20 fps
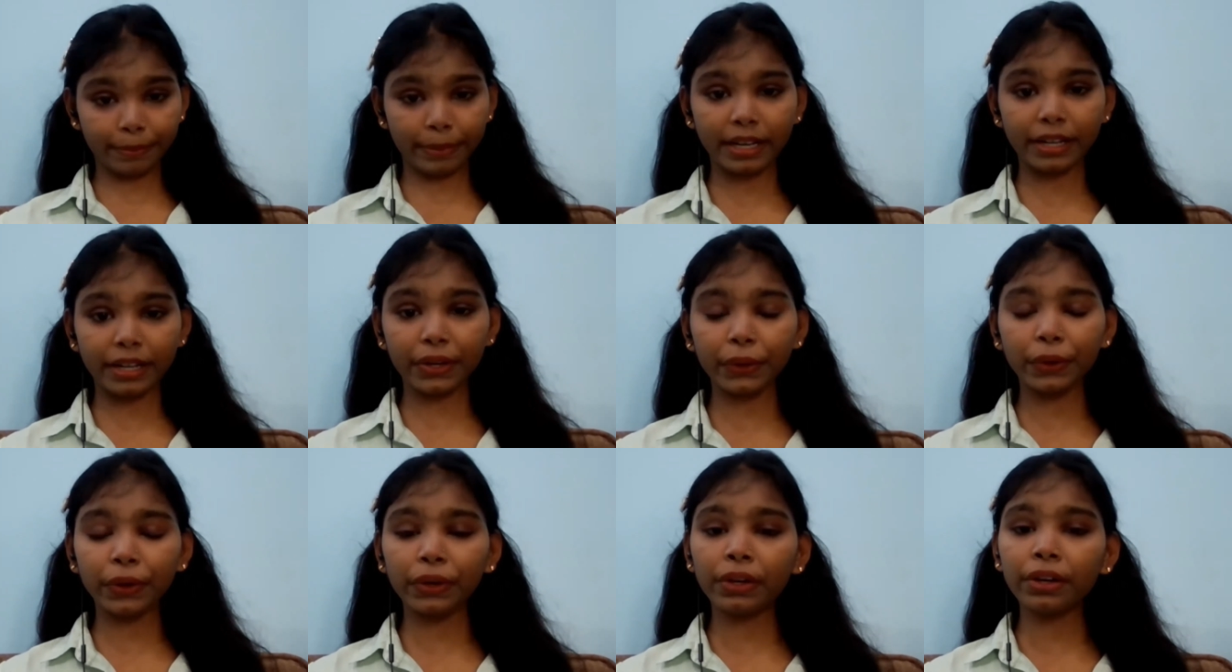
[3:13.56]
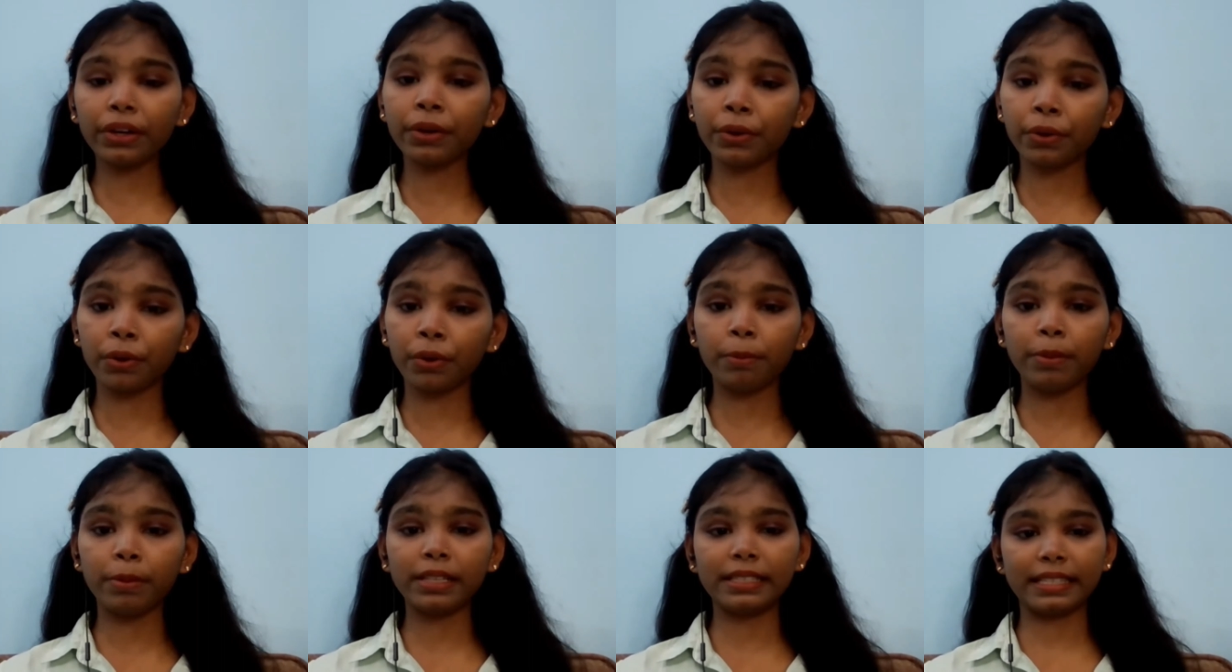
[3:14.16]
but on a
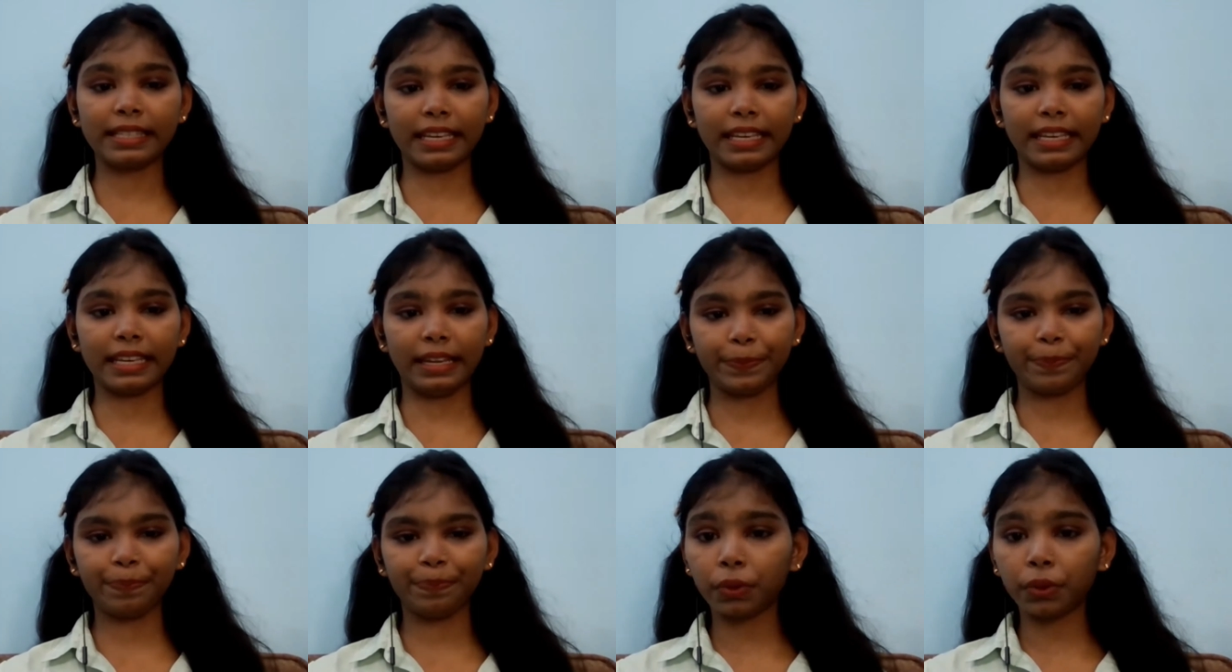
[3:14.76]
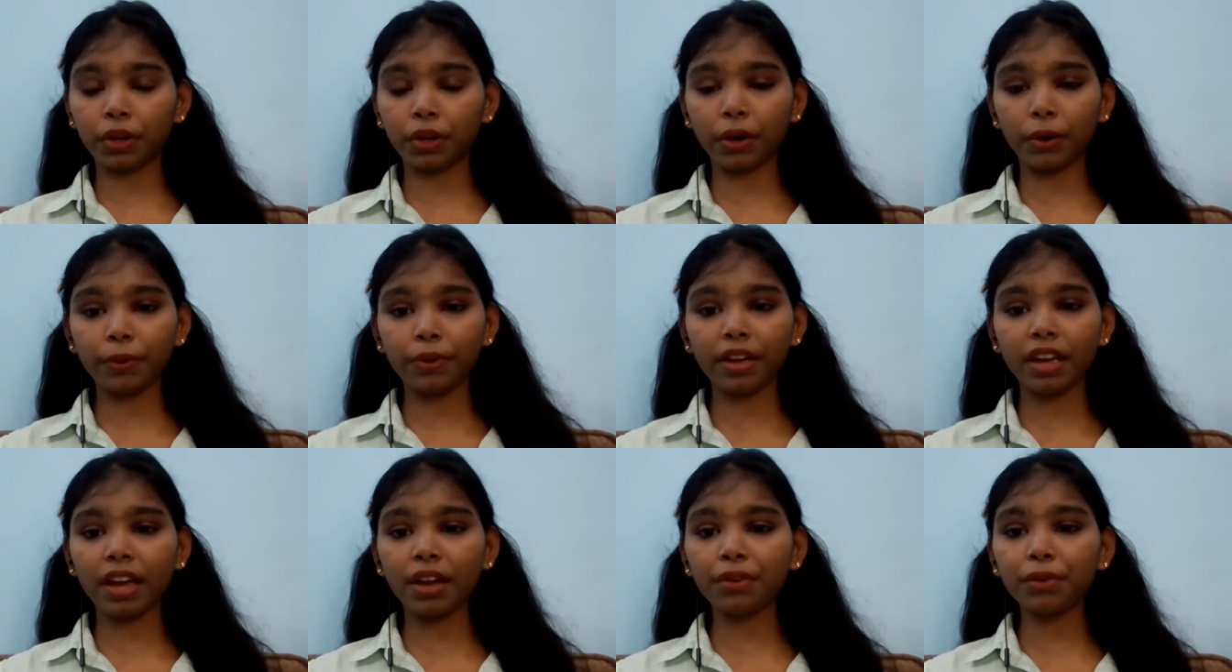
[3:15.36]
global scale. So now,
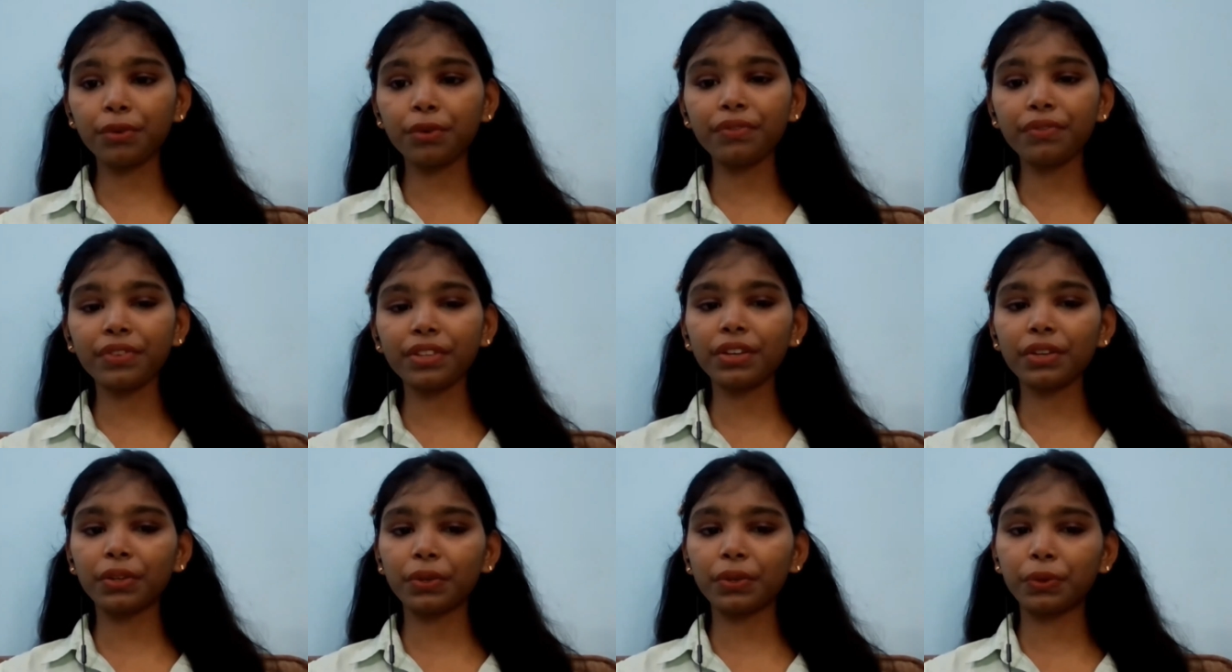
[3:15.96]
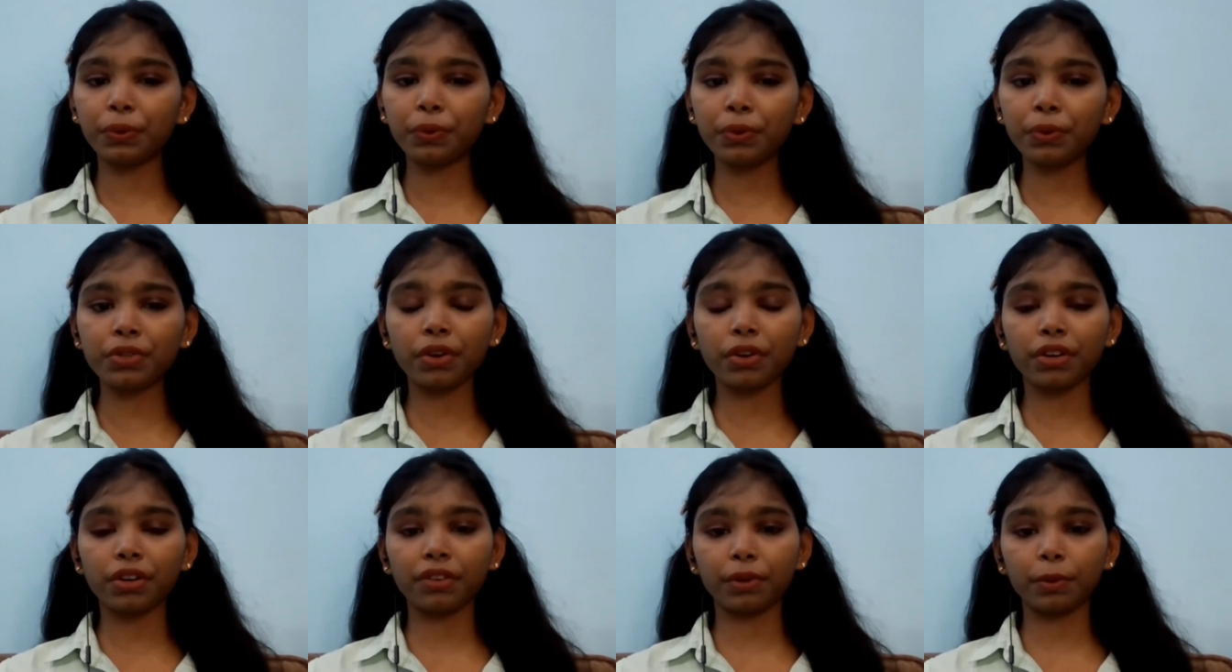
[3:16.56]
everyone with a huge
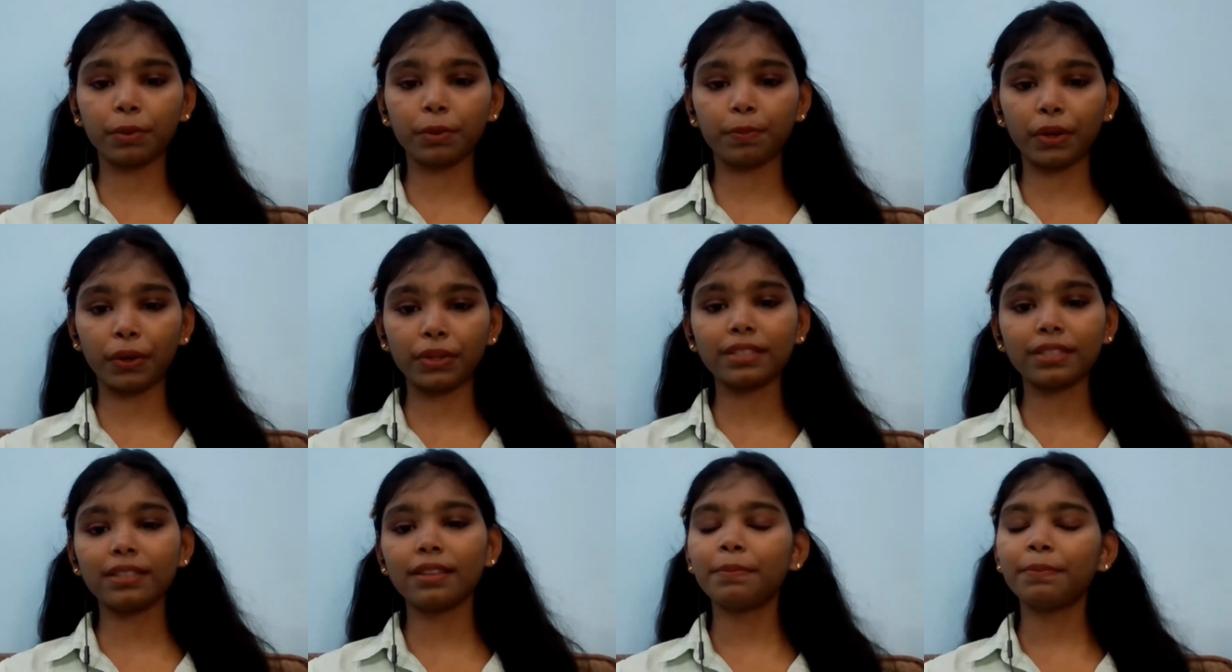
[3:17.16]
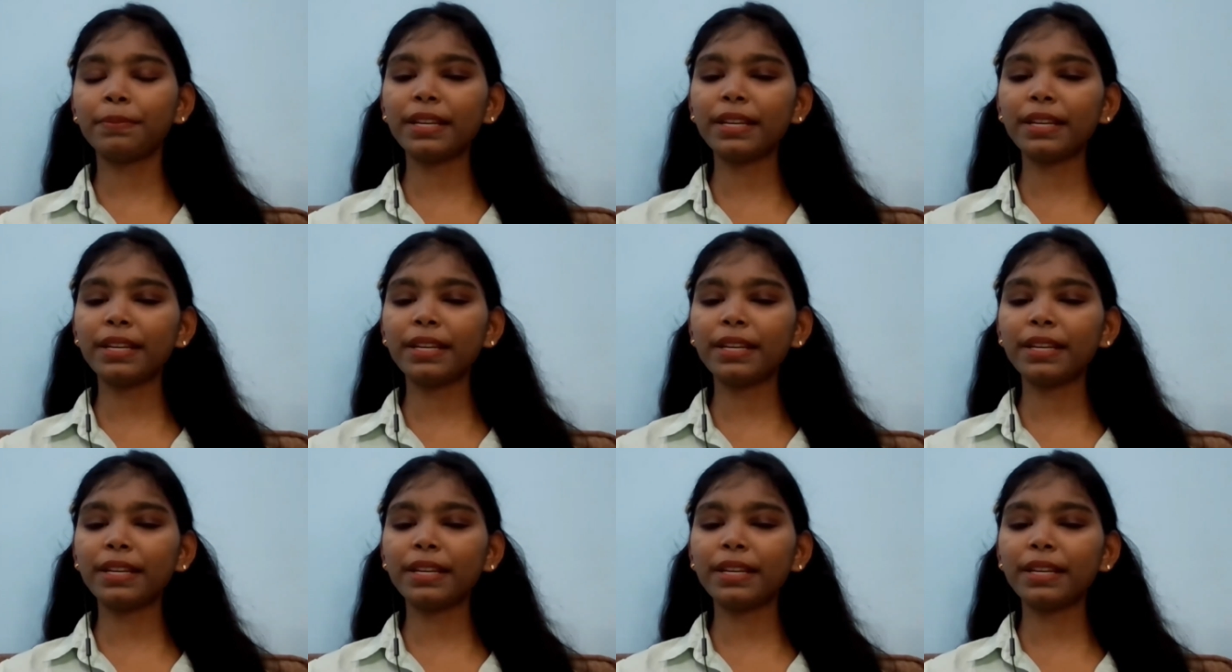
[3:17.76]
round of applause,